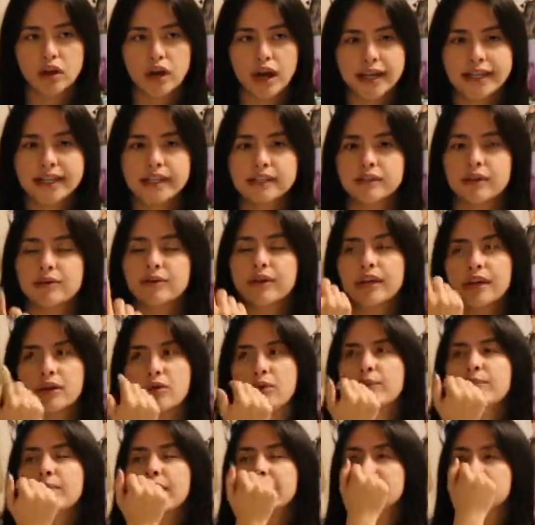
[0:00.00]
I guess, okay,
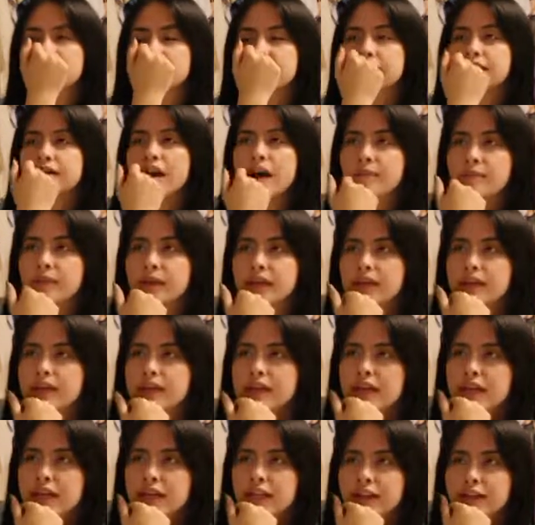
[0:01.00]
going back to this topic,
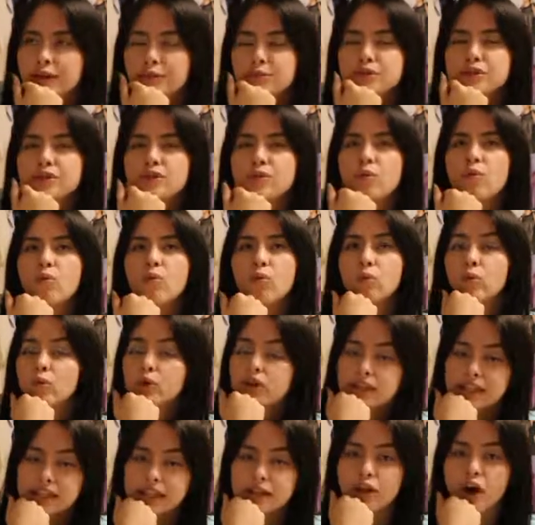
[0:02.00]
there was a
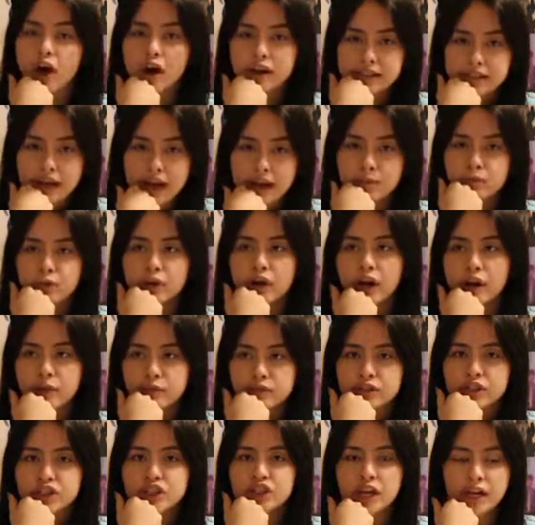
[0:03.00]
really long time where I
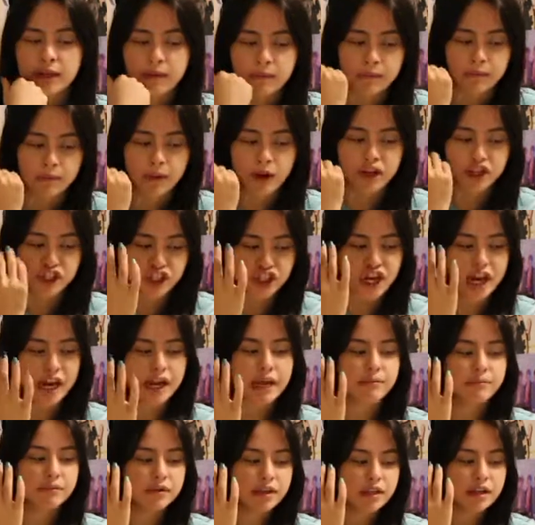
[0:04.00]
was
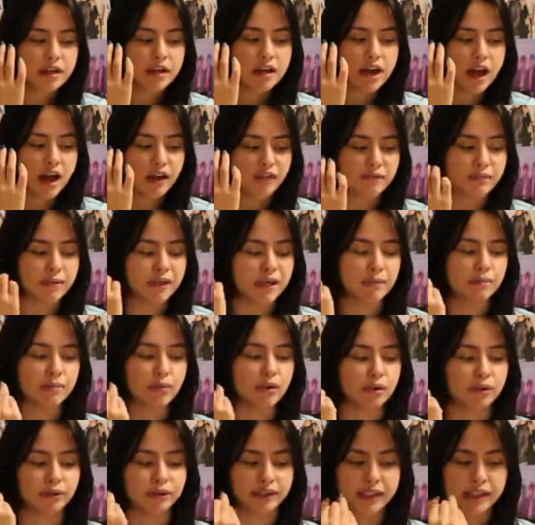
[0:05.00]
ashamed of being
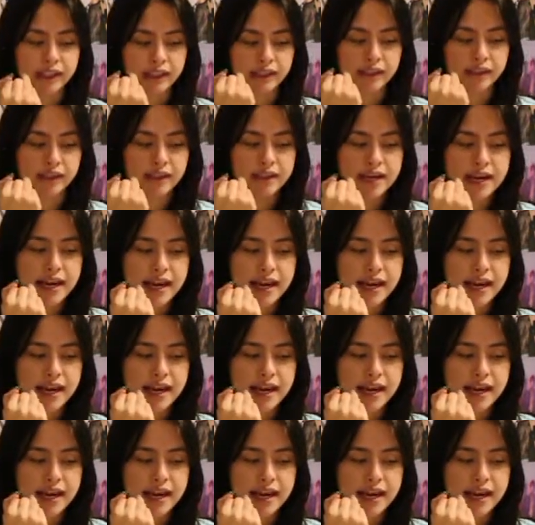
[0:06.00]
Puerto Rican.